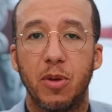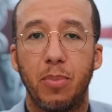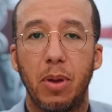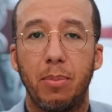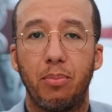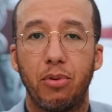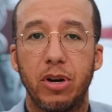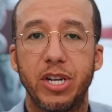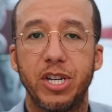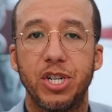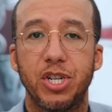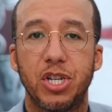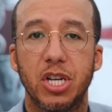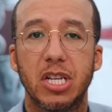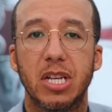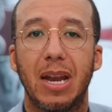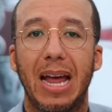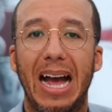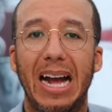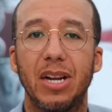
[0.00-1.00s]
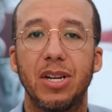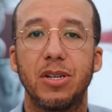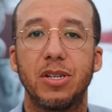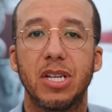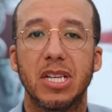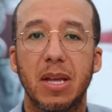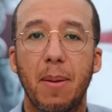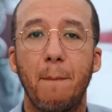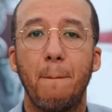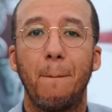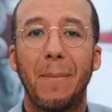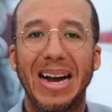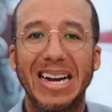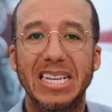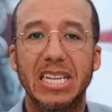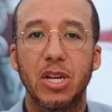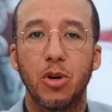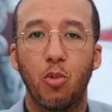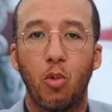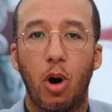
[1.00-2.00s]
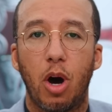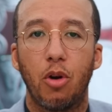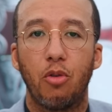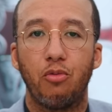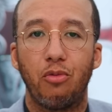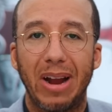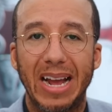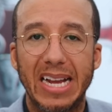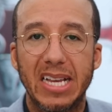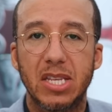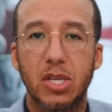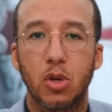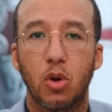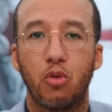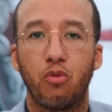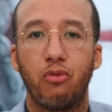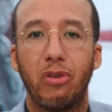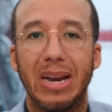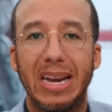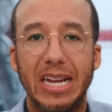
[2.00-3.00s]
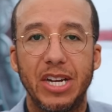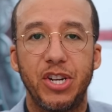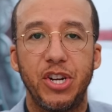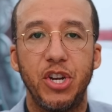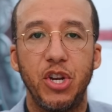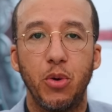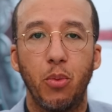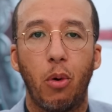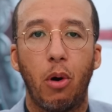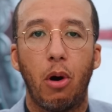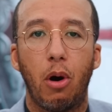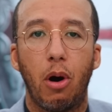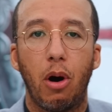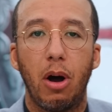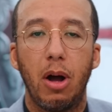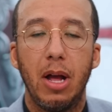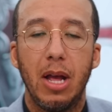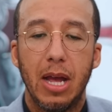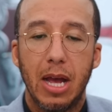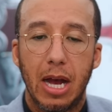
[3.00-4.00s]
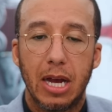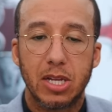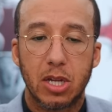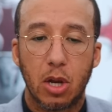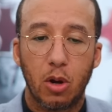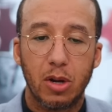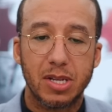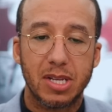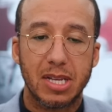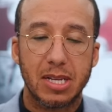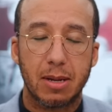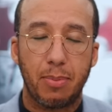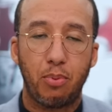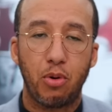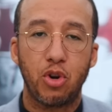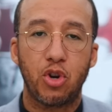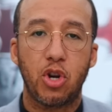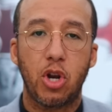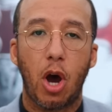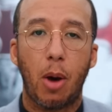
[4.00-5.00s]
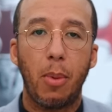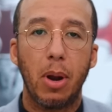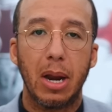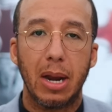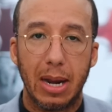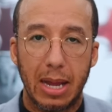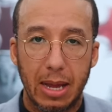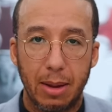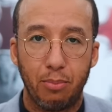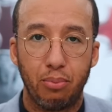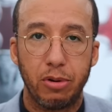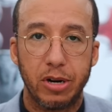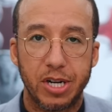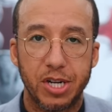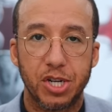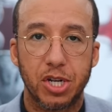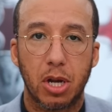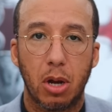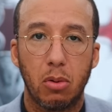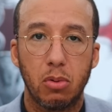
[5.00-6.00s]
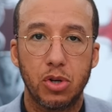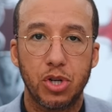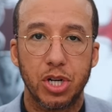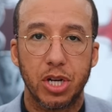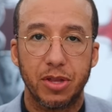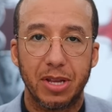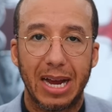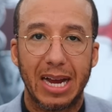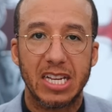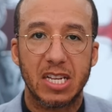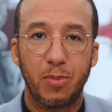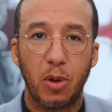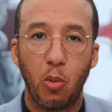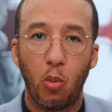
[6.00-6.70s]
be British doesn't matter what race or religion you are, as long as there's a predominantly British culture. There has to be